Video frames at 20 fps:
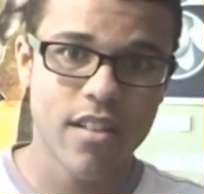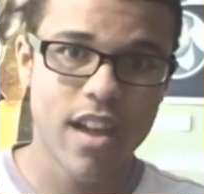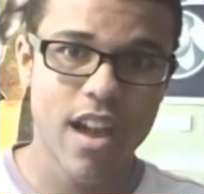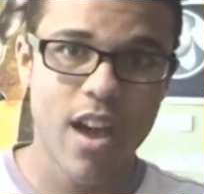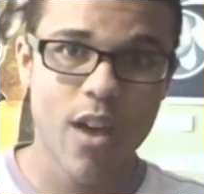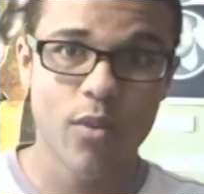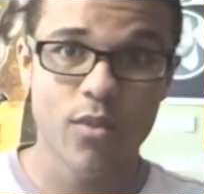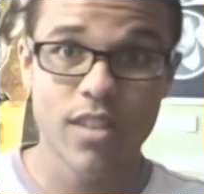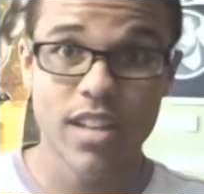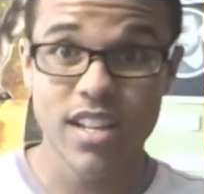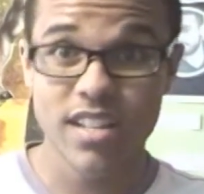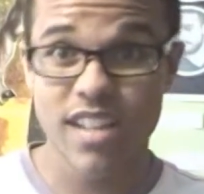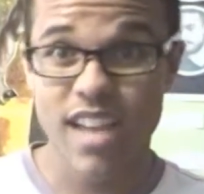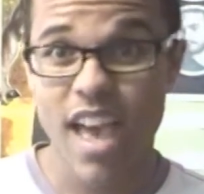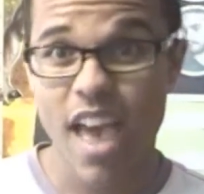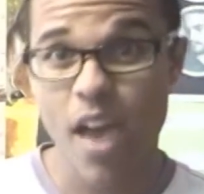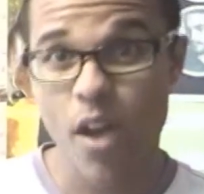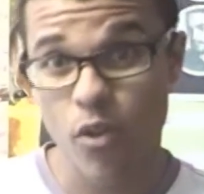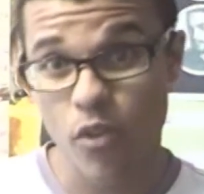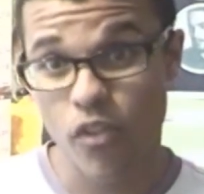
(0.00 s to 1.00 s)
Now, down to
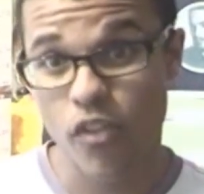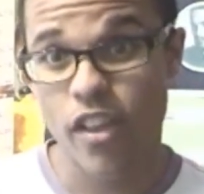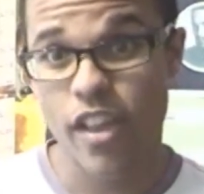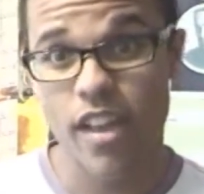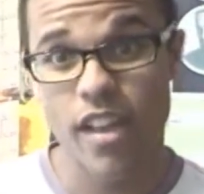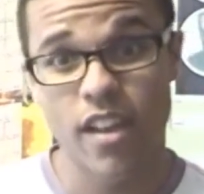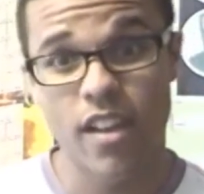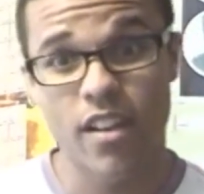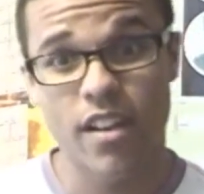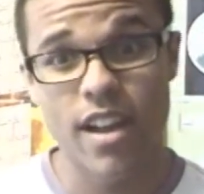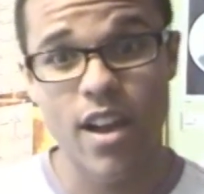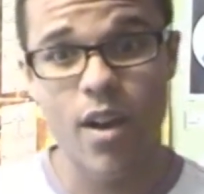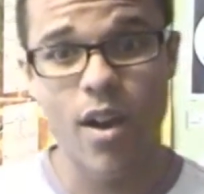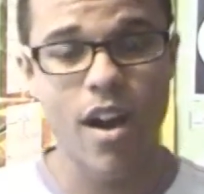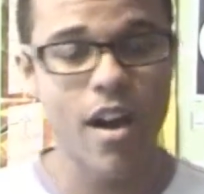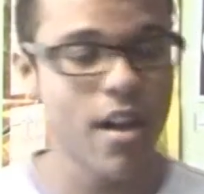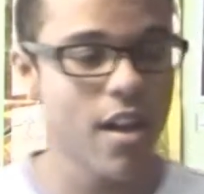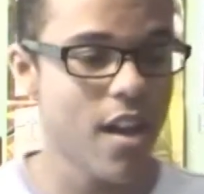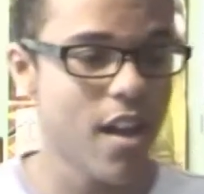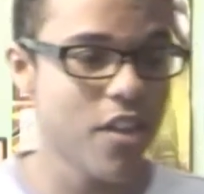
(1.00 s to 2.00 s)
healthcare. Now,
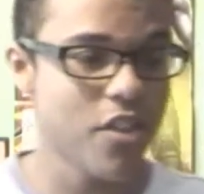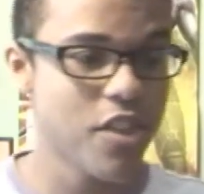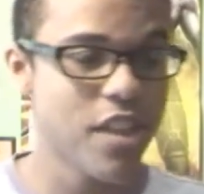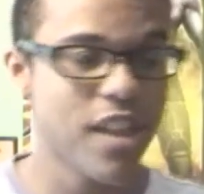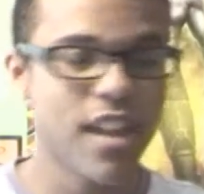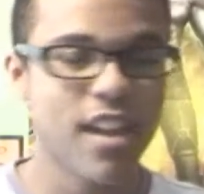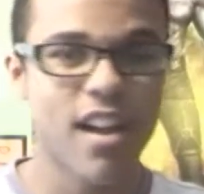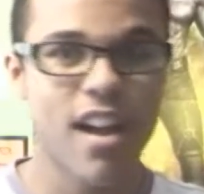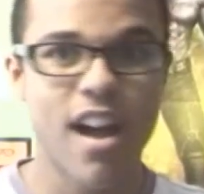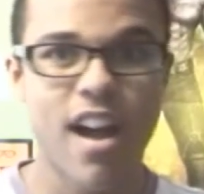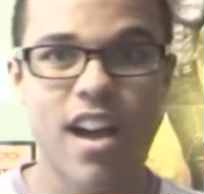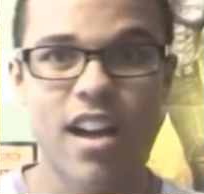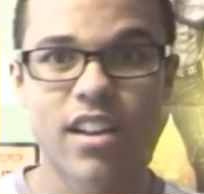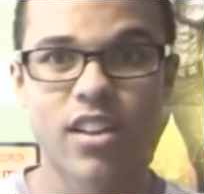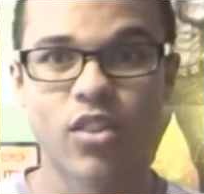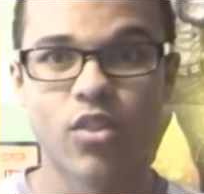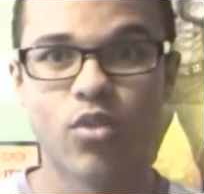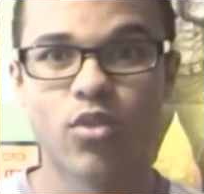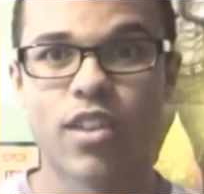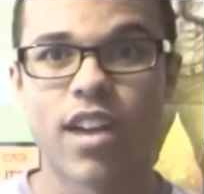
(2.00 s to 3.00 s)
I think I
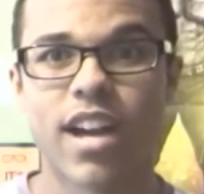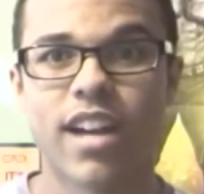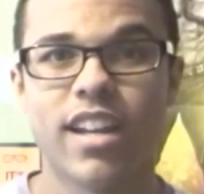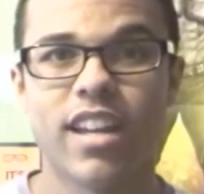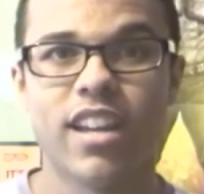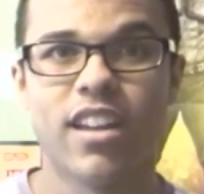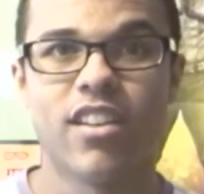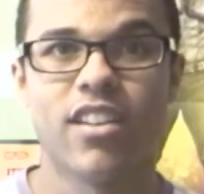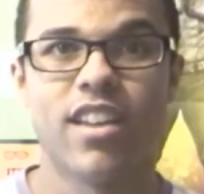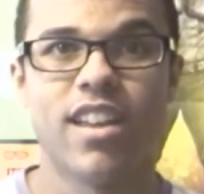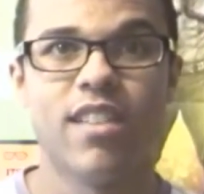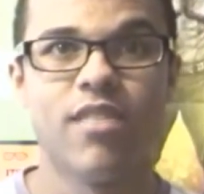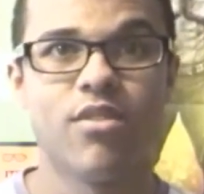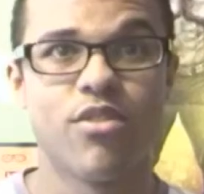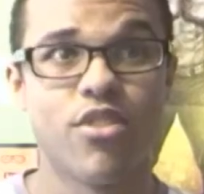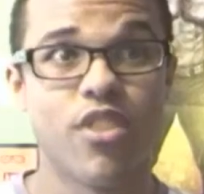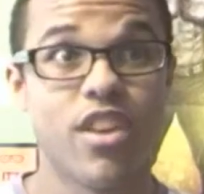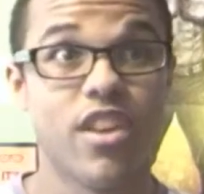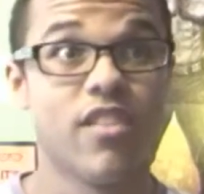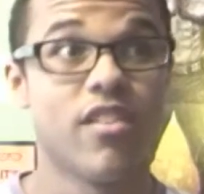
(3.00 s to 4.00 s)
had a good idea
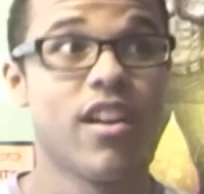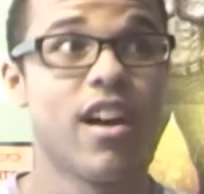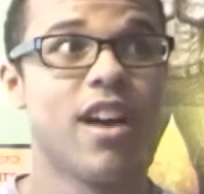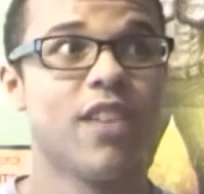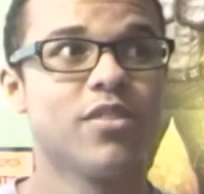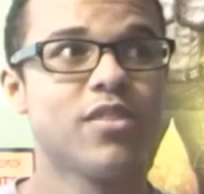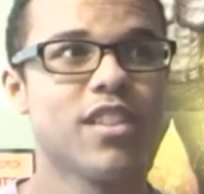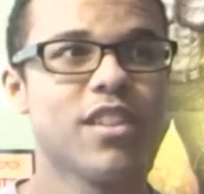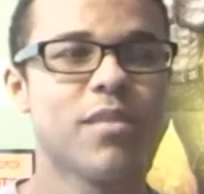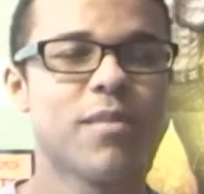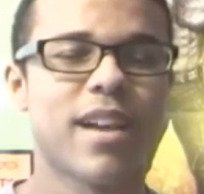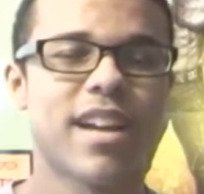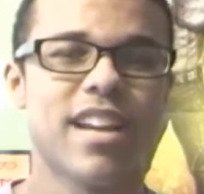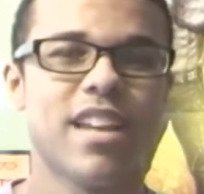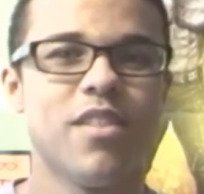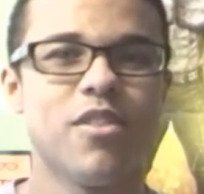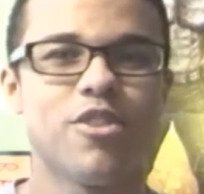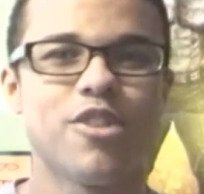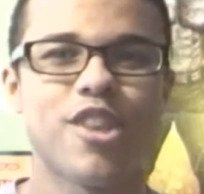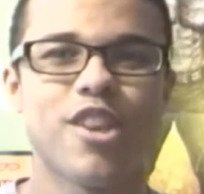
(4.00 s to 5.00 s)
in theory. Like, I was thinking
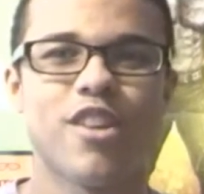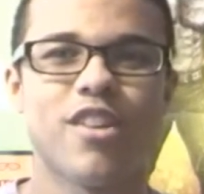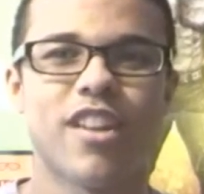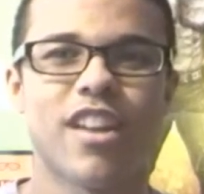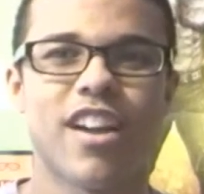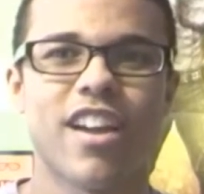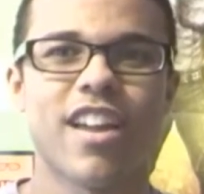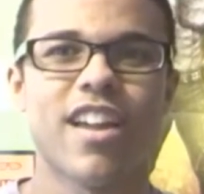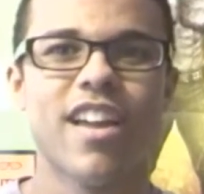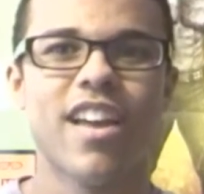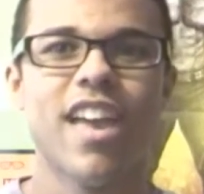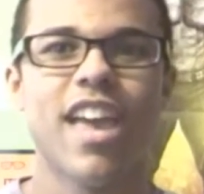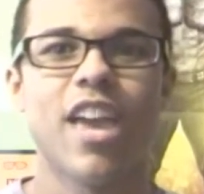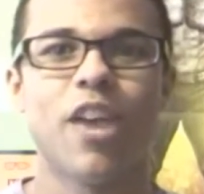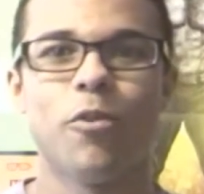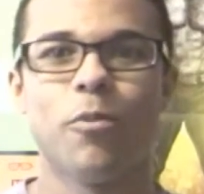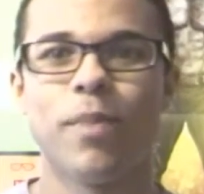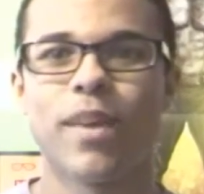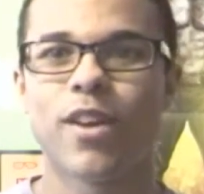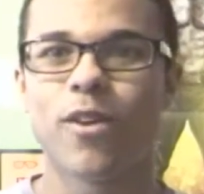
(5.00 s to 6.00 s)
about it in theory. Like,
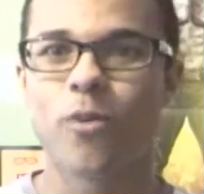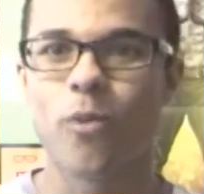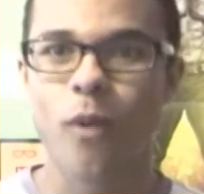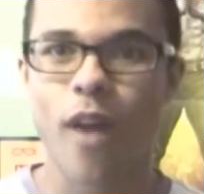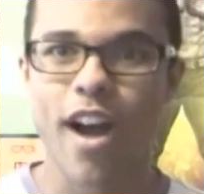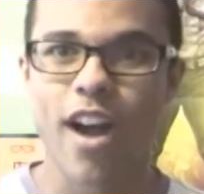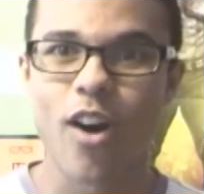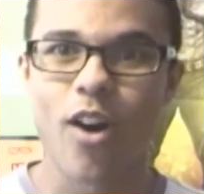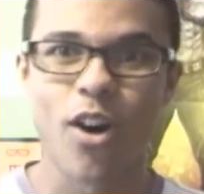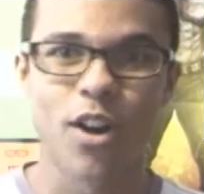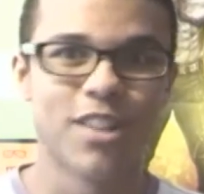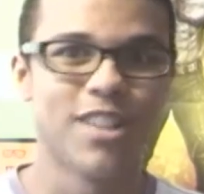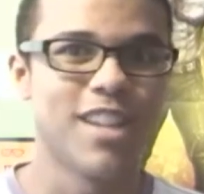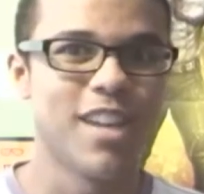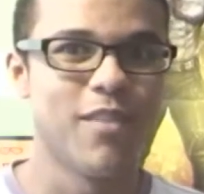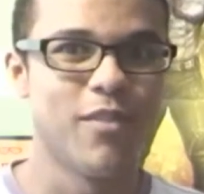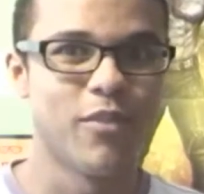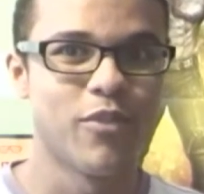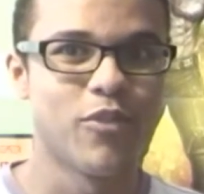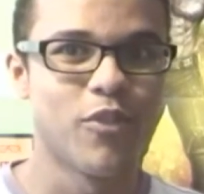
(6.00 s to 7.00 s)
it would be quite hard
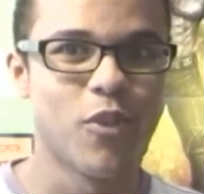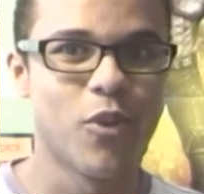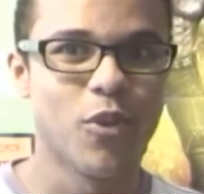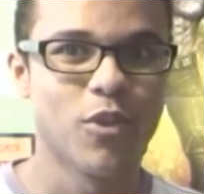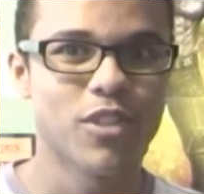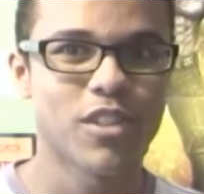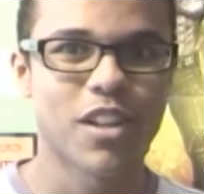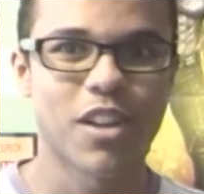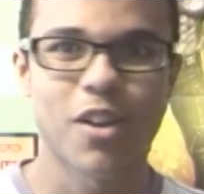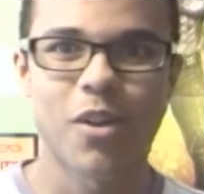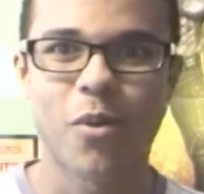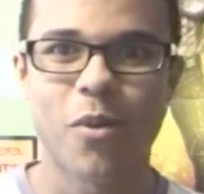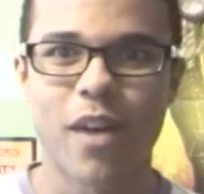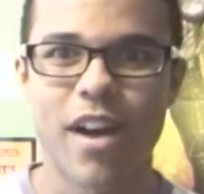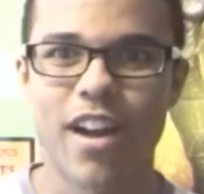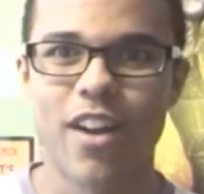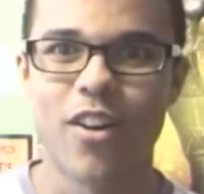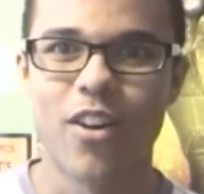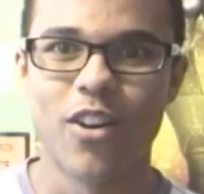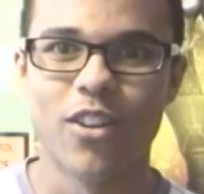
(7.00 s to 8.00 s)
to enforce and
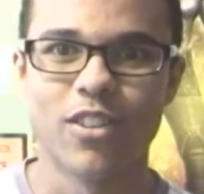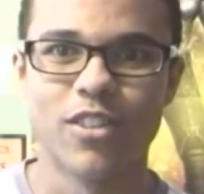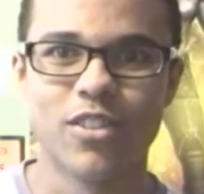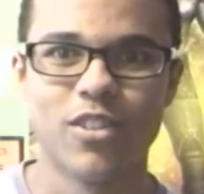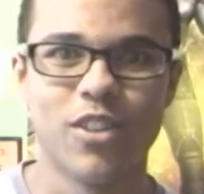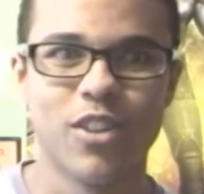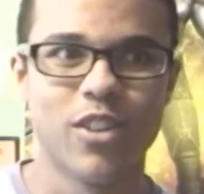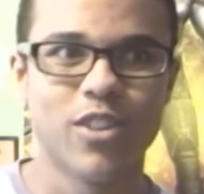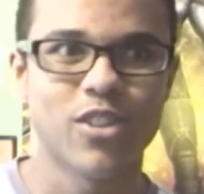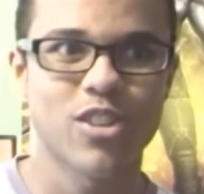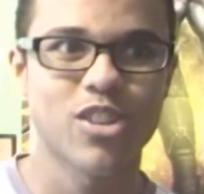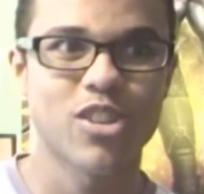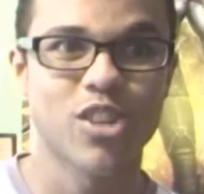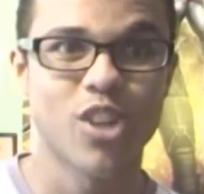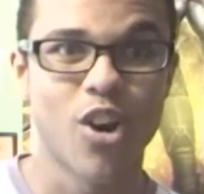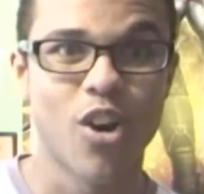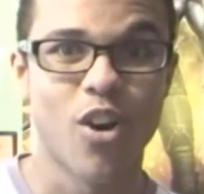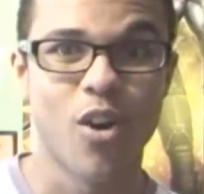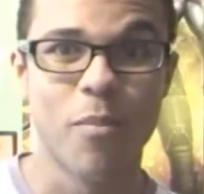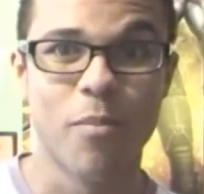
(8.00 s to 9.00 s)
quite hard to
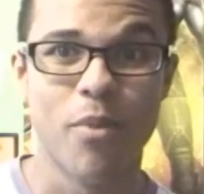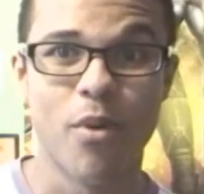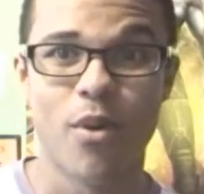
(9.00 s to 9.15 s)
start.